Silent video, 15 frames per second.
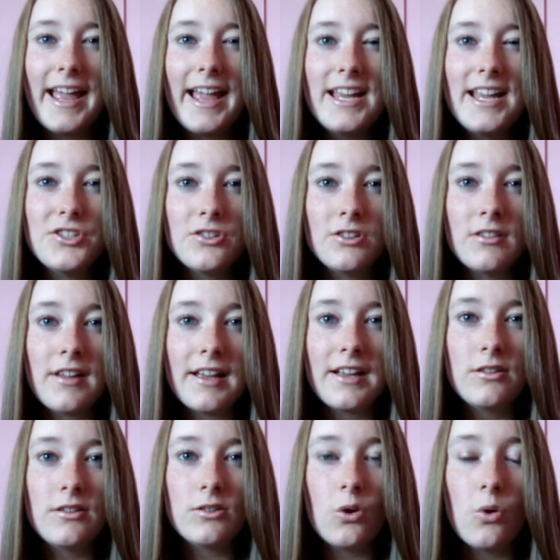
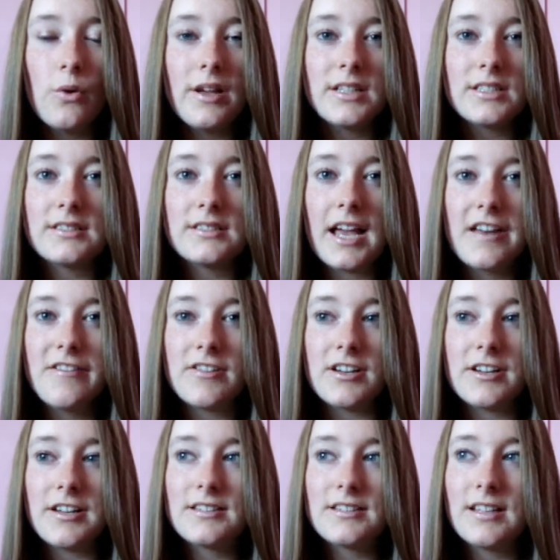angel-like glowing
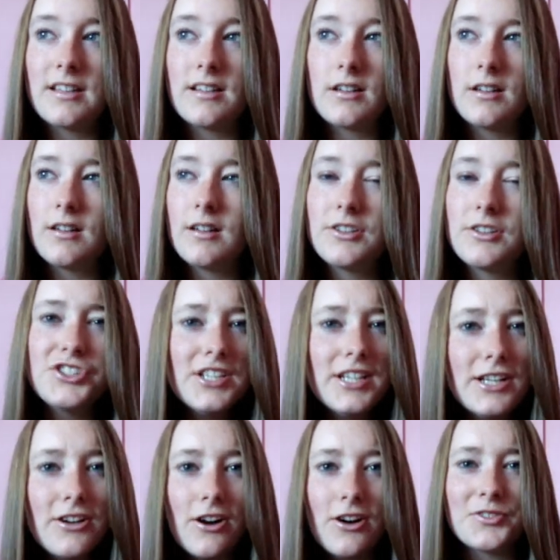siren, it's like she
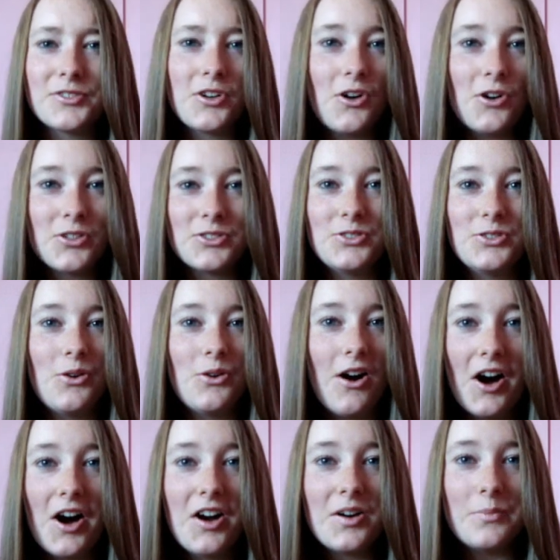can't cause no
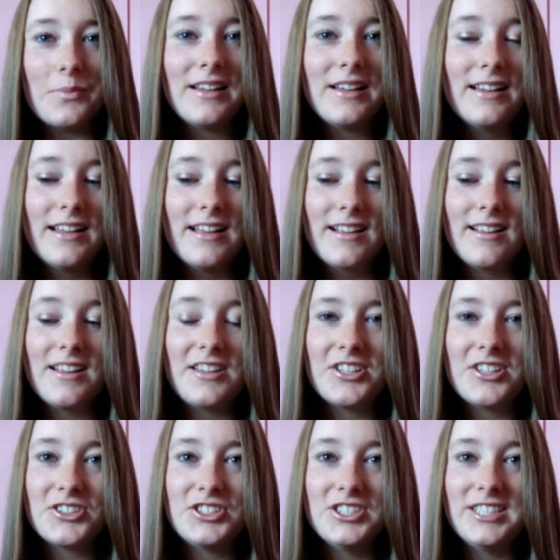harm
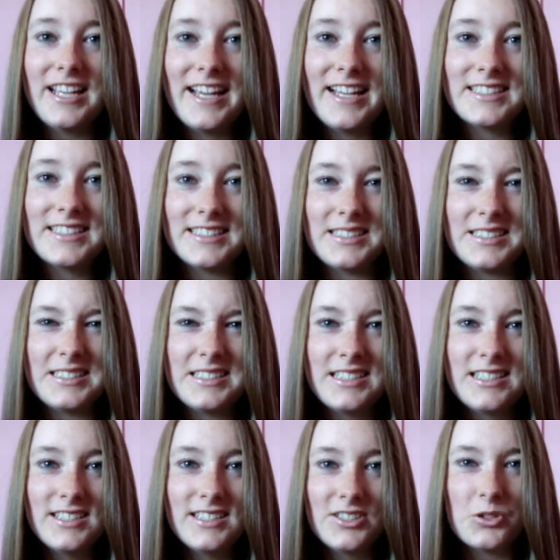until she hisses and
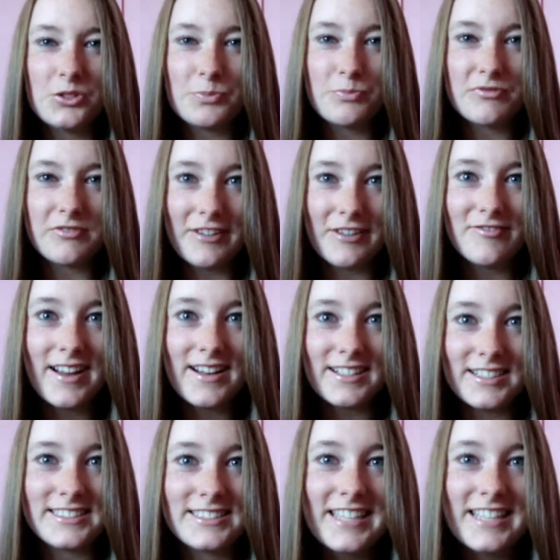goes bright
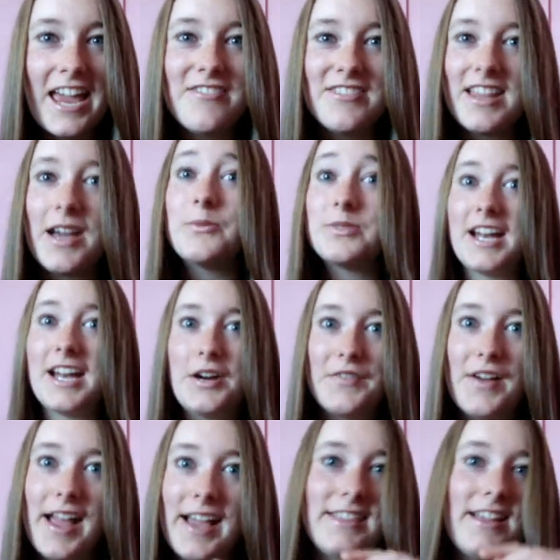red and scary. That was
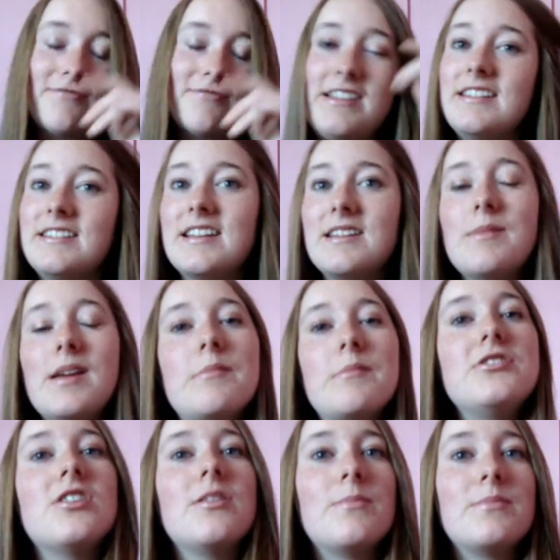terrifying. That really did make
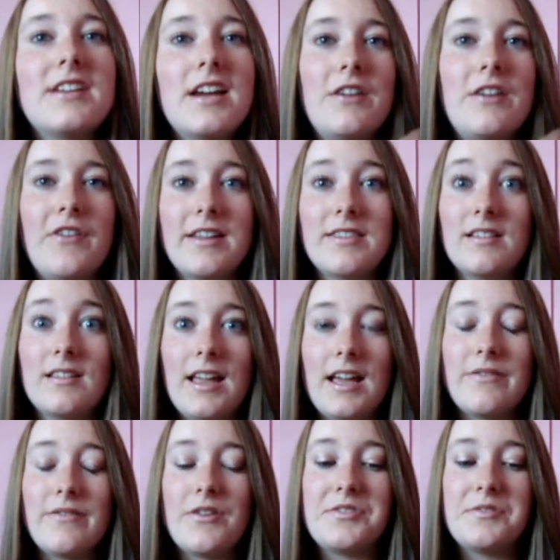me jump, terrified the
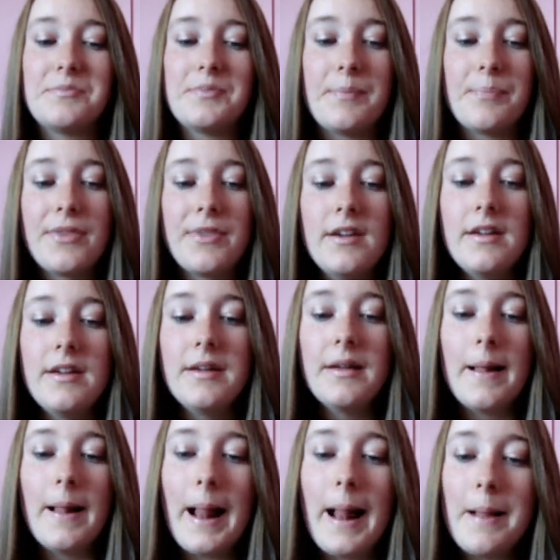life out of me.
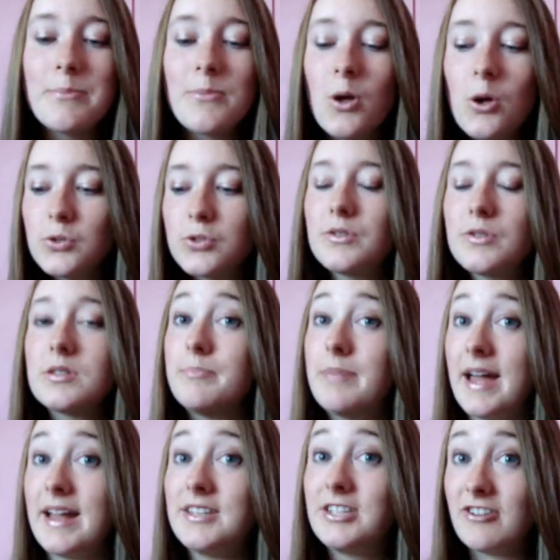And um, also was a
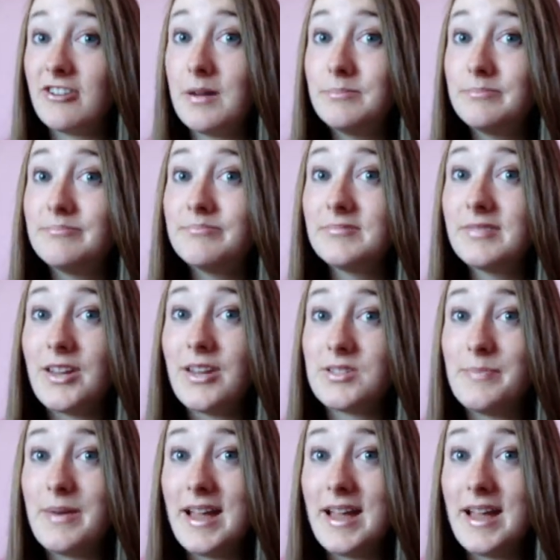pentagram. There's a